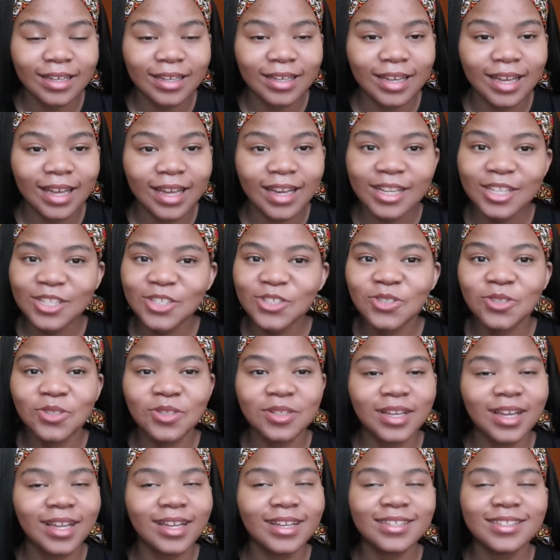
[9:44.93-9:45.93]
Unless,
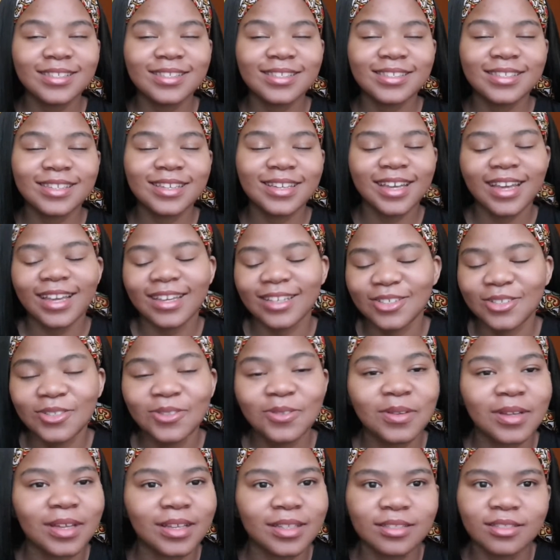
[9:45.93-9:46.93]
unless you
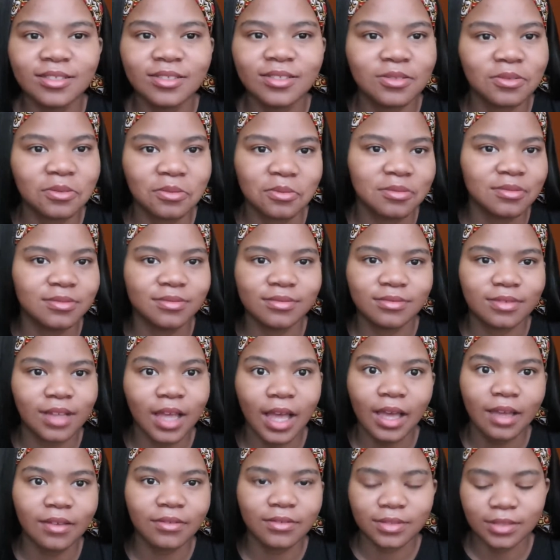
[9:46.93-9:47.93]
know, no, I
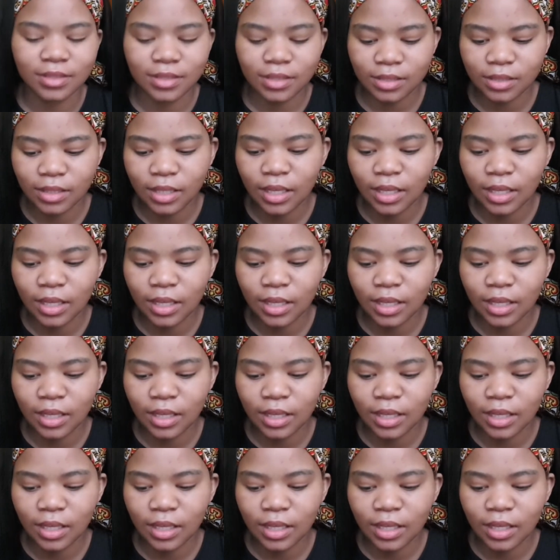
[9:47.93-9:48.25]
haven't.